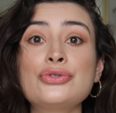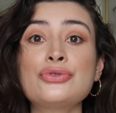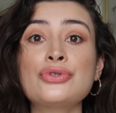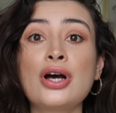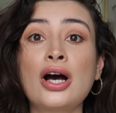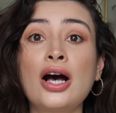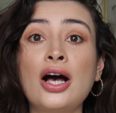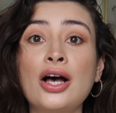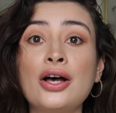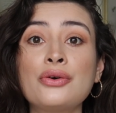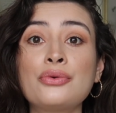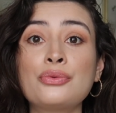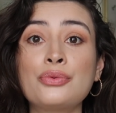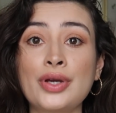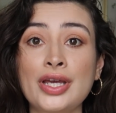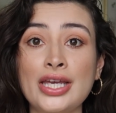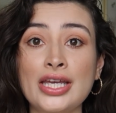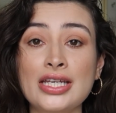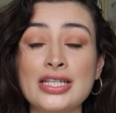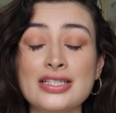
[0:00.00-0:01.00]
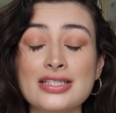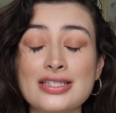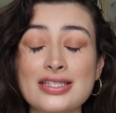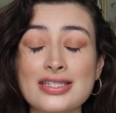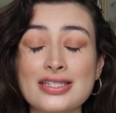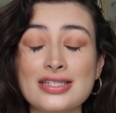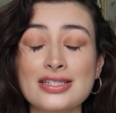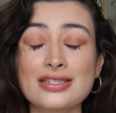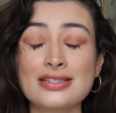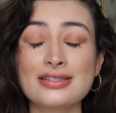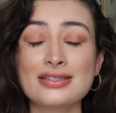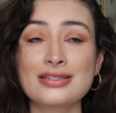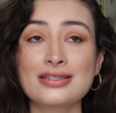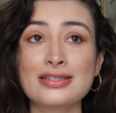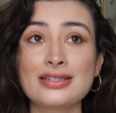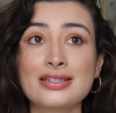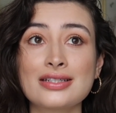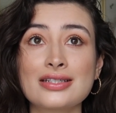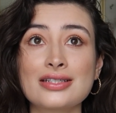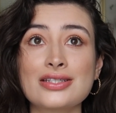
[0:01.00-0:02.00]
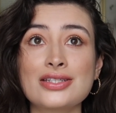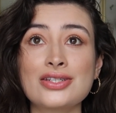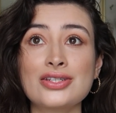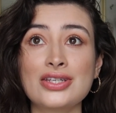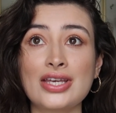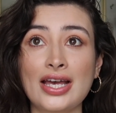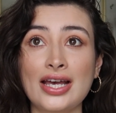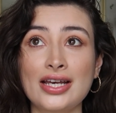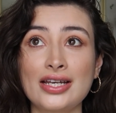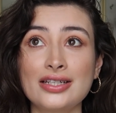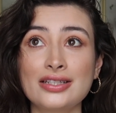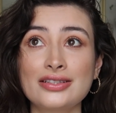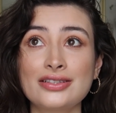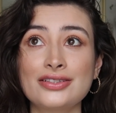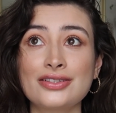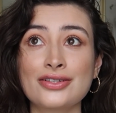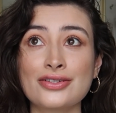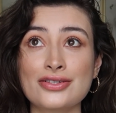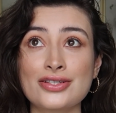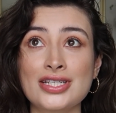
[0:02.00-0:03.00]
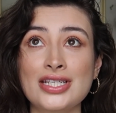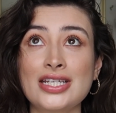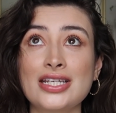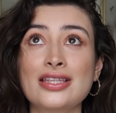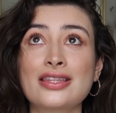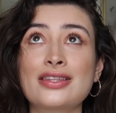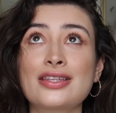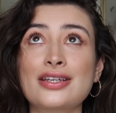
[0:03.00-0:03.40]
not wait to get your teeth